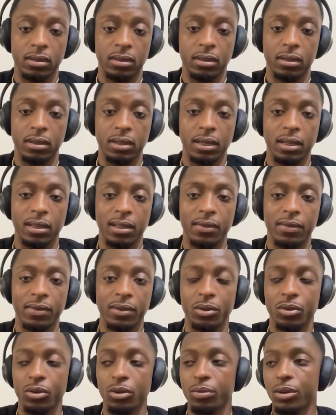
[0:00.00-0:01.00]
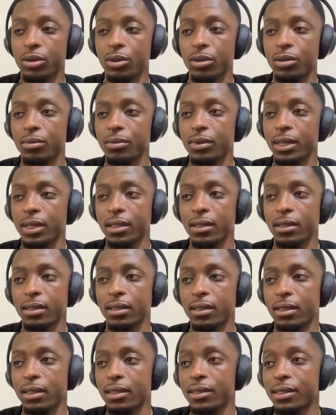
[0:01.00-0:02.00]
Yeah, living in a group home, like
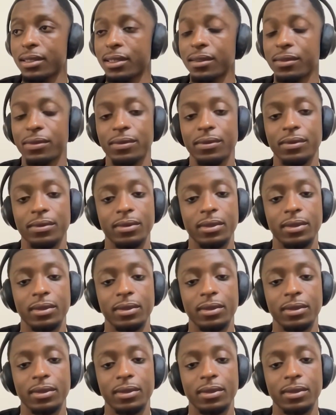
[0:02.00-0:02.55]
it's tough.